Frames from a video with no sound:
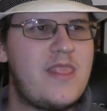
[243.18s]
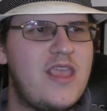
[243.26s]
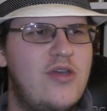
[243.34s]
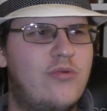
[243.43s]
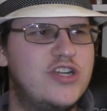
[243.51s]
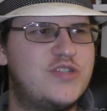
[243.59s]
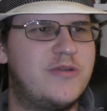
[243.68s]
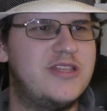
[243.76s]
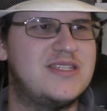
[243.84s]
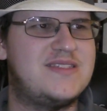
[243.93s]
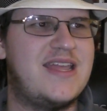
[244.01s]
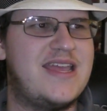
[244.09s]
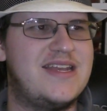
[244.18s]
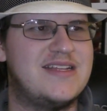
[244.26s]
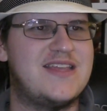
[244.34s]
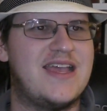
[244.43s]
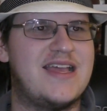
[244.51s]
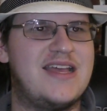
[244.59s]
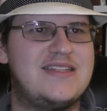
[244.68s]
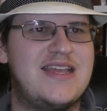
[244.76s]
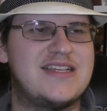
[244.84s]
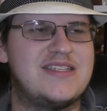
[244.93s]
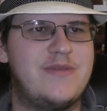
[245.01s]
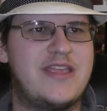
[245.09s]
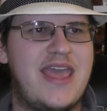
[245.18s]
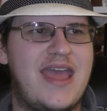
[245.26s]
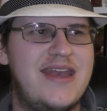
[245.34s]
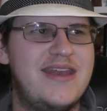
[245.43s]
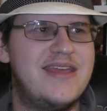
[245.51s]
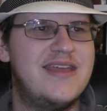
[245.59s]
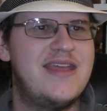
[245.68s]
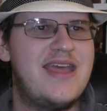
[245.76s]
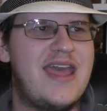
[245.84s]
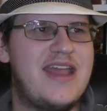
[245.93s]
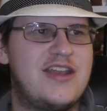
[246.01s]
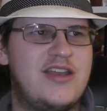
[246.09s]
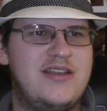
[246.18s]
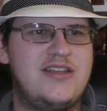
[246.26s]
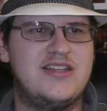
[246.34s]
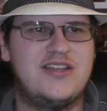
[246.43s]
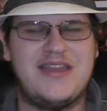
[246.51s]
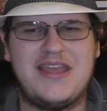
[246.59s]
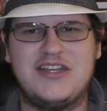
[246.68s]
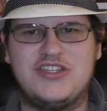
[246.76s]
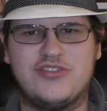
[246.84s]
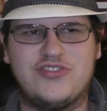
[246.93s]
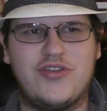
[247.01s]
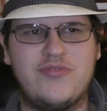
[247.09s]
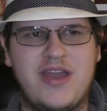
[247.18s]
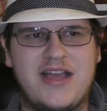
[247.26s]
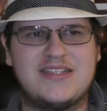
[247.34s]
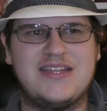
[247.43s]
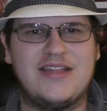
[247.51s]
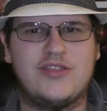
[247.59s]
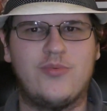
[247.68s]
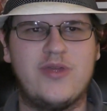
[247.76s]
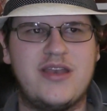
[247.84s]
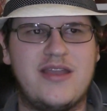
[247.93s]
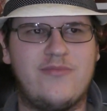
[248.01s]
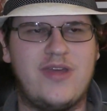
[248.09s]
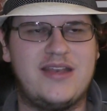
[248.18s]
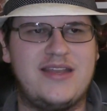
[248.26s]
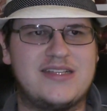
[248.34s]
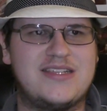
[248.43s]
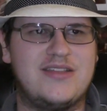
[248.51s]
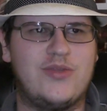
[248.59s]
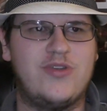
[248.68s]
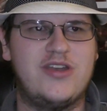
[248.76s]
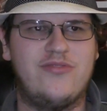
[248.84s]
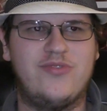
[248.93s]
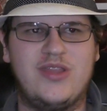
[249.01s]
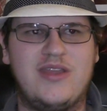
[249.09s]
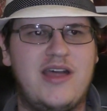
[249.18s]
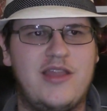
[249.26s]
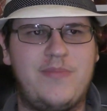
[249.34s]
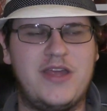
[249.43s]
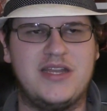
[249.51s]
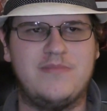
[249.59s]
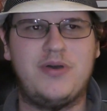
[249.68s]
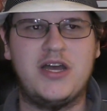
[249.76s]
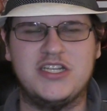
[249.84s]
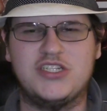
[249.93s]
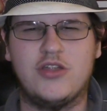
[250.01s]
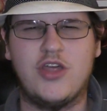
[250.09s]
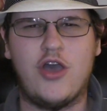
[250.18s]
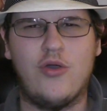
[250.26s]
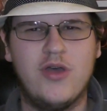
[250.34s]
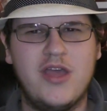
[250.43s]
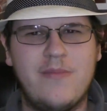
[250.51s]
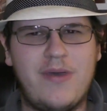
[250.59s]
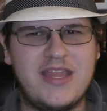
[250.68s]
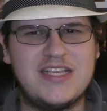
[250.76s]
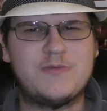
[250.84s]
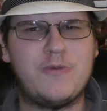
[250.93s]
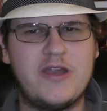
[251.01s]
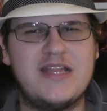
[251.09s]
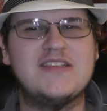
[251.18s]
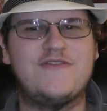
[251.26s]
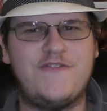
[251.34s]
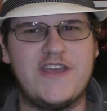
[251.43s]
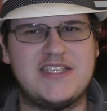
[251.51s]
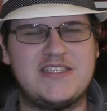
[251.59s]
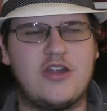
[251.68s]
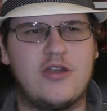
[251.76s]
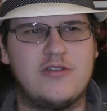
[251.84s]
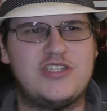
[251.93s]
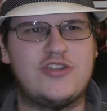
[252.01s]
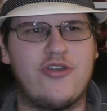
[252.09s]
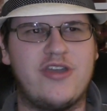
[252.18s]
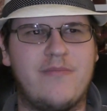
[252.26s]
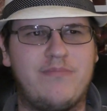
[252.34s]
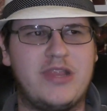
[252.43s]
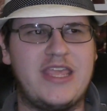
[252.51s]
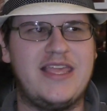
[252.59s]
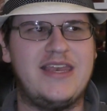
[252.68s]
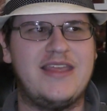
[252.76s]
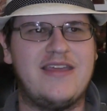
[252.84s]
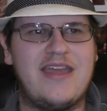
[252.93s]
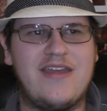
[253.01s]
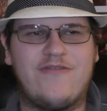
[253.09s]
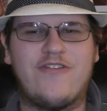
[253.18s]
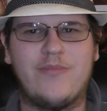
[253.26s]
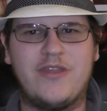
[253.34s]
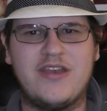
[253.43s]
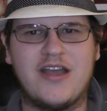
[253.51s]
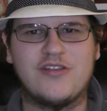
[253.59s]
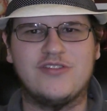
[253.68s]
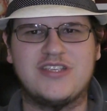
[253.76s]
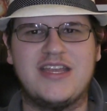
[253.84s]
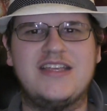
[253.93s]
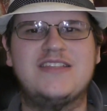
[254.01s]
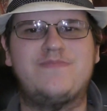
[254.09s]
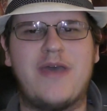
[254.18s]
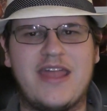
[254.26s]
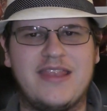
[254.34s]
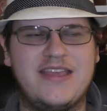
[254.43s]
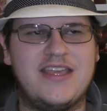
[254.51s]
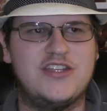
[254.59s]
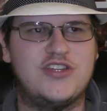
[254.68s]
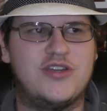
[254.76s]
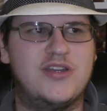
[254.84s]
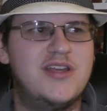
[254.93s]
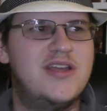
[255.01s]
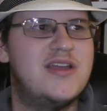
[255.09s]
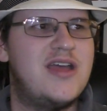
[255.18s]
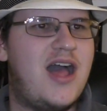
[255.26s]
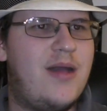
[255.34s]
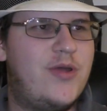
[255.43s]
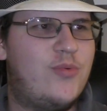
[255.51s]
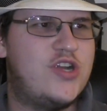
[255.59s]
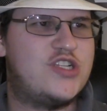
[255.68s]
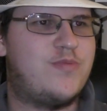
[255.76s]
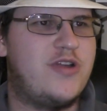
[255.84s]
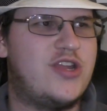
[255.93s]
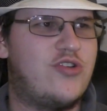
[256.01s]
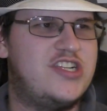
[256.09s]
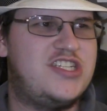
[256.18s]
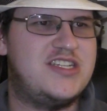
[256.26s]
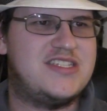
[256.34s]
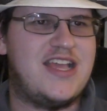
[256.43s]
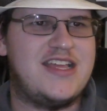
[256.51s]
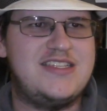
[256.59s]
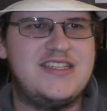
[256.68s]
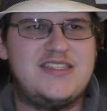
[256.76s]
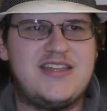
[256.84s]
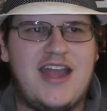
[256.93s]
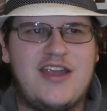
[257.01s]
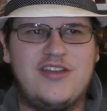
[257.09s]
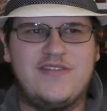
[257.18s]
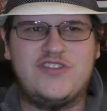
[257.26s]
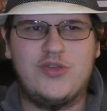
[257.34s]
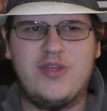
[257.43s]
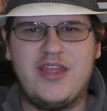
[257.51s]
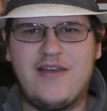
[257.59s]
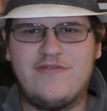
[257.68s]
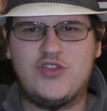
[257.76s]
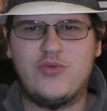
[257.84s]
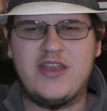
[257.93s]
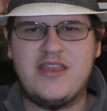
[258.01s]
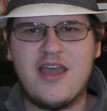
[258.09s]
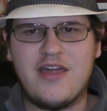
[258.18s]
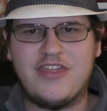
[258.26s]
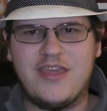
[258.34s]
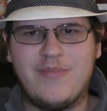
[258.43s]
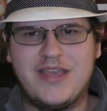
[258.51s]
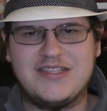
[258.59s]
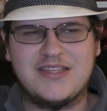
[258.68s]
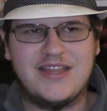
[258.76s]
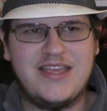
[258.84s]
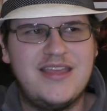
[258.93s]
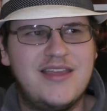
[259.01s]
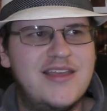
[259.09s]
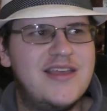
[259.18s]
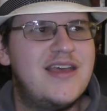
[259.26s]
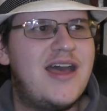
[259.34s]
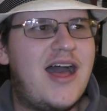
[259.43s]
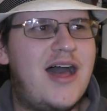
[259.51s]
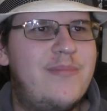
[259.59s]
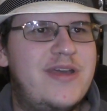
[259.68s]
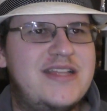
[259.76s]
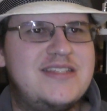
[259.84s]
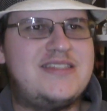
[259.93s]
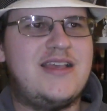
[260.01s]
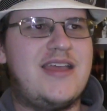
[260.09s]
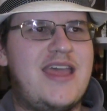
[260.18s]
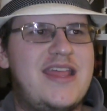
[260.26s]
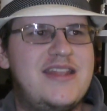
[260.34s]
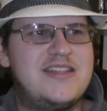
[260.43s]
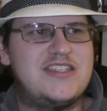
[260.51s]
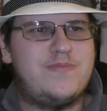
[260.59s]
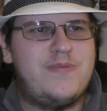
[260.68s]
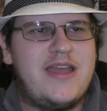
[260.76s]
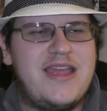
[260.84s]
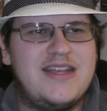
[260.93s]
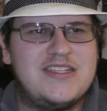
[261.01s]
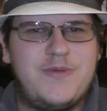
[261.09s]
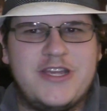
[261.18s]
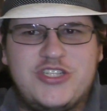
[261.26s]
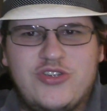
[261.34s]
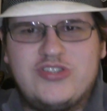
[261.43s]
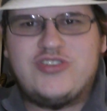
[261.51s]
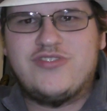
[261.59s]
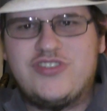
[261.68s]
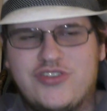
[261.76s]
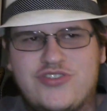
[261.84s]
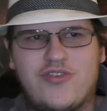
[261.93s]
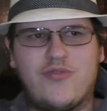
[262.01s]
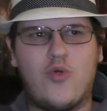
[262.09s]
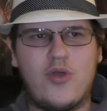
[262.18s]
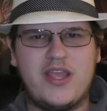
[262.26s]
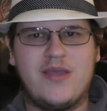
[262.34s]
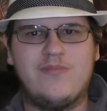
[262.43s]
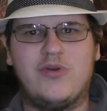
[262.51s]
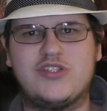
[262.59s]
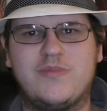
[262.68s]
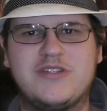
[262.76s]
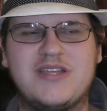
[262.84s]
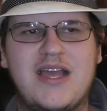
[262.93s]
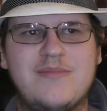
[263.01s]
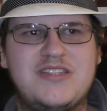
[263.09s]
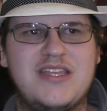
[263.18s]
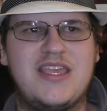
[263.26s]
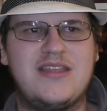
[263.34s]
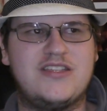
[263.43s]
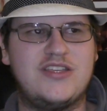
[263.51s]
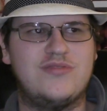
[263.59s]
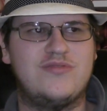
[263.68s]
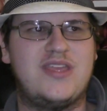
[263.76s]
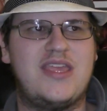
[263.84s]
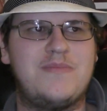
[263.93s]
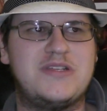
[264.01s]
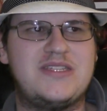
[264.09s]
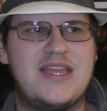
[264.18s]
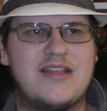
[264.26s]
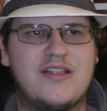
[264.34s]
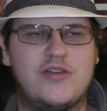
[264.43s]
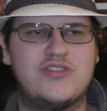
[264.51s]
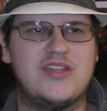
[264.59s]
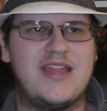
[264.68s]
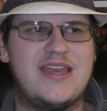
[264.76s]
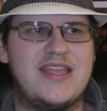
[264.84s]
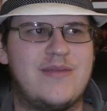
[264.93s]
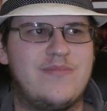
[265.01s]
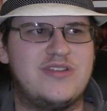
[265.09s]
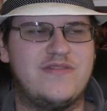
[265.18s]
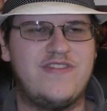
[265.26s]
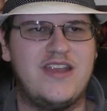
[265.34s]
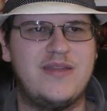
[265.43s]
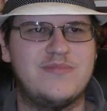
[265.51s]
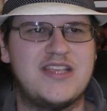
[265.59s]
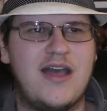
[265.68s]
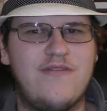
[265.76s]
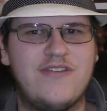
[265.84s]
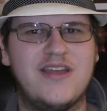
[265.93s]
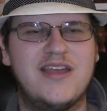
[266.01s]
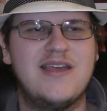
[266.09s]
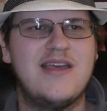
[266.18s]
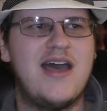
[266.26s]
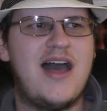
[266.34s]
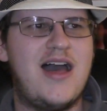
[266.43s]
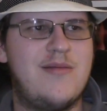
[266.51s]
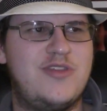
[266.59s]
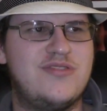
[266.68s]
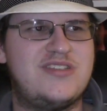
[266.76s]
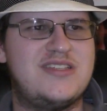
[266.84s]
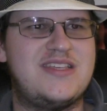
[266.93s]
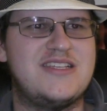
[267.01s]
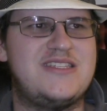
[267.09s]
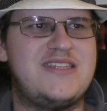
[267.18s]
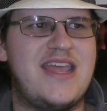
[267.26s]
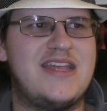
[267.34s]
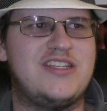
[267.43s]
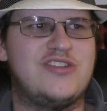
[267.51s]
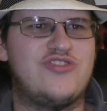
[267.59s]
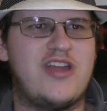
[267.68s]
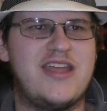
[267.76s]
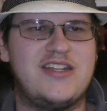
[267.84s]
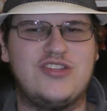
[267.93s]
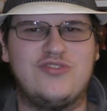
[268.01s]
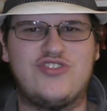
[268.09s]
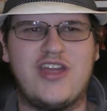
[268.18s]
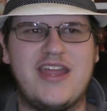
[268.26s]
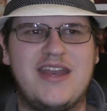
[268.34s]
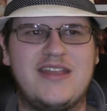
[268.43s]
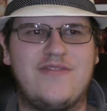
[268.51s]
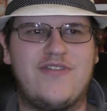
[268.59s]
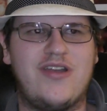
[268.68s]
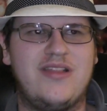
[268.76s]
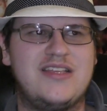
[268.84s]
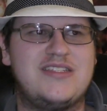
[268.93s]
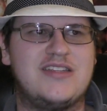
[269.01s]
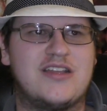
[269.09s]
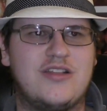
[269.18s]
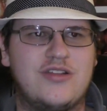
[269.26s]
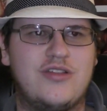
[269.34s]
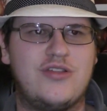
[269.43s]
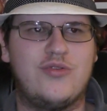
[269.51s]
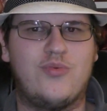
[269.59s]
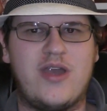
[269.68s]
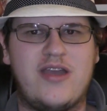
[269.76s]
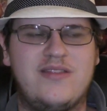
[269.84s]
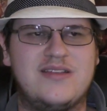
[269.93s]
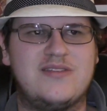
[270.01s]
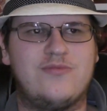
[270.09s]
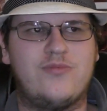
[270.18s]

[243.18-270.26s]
At which point the stand attacks him again, and Jotaro knocks it out the window with another punch. Although by this point his fists are starting to bleed from the knuckles and he's badly injured. At which point Koichi decides he's tired of doing nothing basically. Despite Jotaro warning him multiple times to keep his stand close so that he can defend himself, uses his stand to try and at the very least to conclude where the